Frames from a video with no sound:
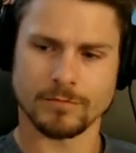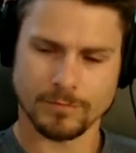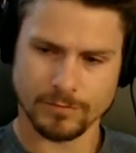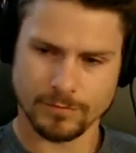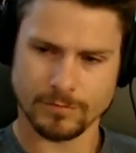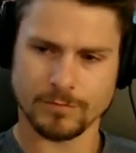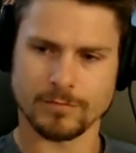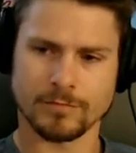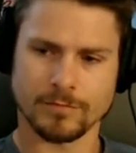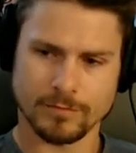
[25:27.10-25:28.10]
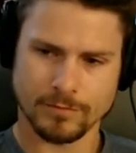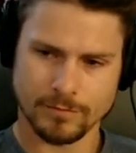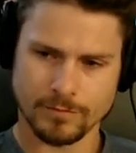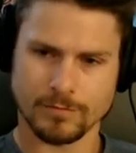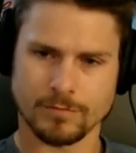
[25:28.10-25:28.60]

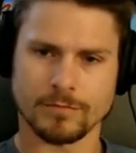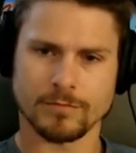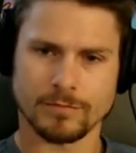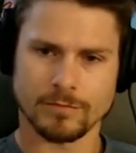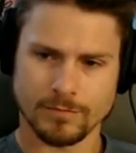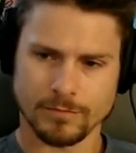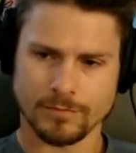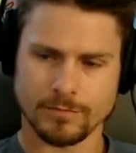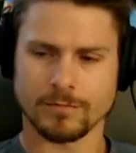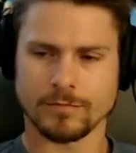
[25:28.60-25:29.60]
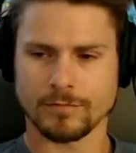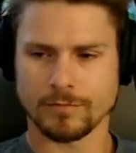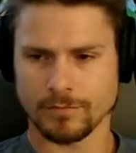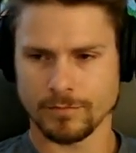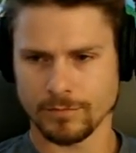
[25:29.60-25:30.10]

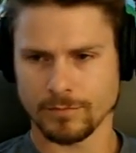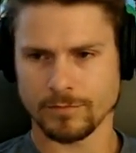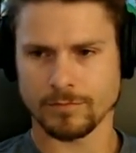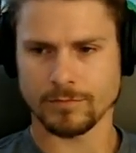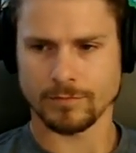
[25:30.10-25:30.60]
No words are spoken by the person on screen.